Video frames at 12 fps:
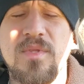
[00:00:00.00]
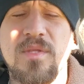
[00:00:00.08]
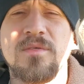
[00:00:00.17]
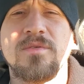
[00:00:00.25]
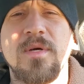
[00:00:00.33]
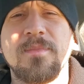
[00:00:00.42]

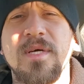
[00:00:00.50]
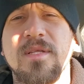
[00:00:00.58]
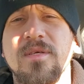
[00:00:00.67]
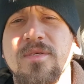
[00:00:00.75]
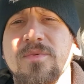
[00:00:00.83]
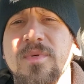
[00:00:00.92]
Swapped out
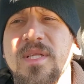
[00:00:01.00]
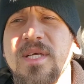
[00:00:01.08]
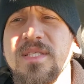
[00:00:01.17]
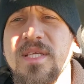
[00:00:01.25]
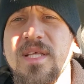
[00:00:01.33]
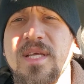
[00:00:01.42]
those
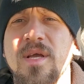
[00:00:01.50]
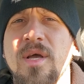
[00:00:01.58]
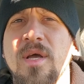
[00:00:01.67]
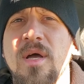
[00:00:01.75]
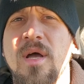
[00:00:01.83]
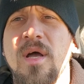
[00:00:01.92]
relays. I think,
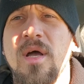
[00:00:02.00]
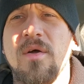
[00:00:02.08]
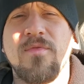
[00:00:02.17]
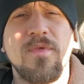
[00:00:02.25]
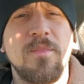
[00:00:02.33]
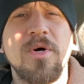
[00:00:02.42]

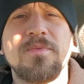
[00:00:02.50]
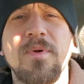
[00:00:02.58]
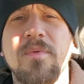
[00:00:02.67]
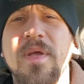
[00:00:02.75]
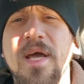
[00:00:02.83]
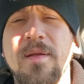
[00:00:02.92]
for the most part,
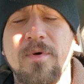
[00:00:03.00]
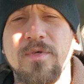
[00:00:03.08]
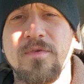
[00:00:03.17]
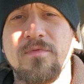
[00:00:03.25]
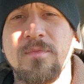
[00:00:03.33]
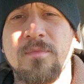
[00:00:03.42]
we had
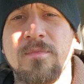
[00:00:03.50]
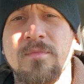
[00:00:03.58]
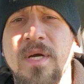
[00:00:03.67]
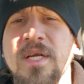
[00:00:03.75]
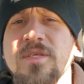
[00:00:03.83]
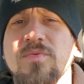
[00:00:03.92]
most of them.
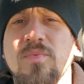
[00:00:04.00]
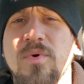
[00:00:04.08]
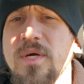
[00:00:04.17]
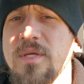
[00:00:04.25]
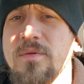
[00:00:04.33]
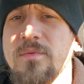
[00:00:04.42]
Minus
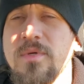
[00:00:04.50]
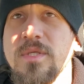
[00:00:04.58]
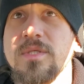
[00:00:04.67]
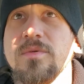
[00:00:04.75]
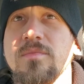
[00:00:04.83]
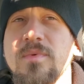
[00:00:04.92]
one,
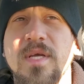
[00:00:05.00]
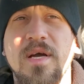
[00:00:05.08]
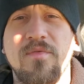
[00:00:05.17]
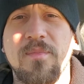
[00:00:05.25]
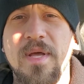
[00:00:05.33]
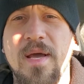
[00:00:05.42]
which we got
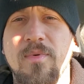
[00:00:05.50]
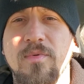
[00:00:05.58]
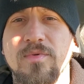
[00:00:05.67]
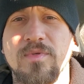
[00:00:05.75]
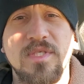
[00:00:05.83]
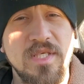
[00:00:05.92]
from Napa, which
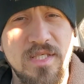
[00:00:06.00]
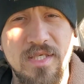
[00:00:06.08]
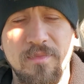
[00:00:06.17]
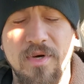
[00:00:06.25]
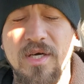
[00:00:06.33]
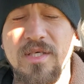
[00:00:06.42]
was 60
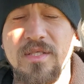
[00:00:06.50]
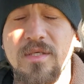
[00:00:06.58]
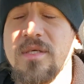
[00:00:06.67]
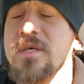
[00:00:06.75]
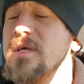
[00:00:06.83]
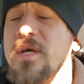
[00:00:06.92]
bucks.
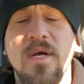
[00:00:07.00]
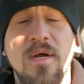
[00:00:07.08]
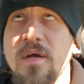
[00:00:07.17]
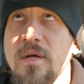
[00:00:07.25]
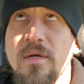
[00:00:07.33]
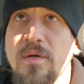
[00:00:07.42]

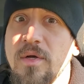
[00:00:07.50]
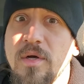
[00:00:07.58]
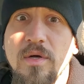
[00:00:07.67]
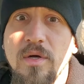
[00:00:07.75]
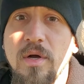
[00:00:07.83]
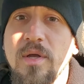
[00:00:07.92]

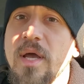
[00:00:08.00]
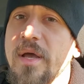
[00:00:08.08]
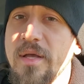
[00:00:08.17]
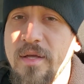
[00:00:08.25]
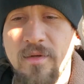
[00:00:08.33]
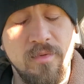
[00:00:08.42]

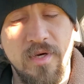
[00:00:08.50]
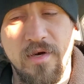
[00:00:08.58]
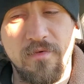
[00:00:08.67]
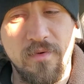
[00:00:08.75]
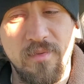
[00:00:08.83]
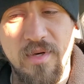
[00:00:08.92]
Okay,
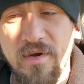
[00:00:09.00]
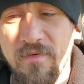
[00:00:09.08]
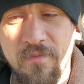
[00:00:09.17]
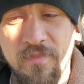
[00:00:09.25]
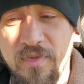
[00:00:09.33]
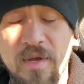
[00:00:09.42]
whatever.
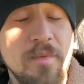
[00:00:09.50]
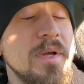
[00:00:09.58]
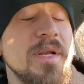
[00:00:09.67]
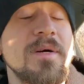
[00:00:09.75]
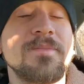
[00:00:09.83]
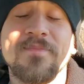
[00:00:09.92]
No big
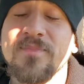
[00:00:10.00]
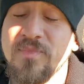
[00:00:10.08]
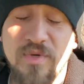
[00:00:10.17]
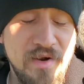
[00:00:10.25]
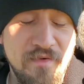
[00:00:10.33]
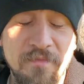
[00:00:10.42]
deal.
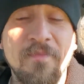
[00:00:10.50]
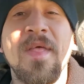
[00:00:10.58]
Whatever.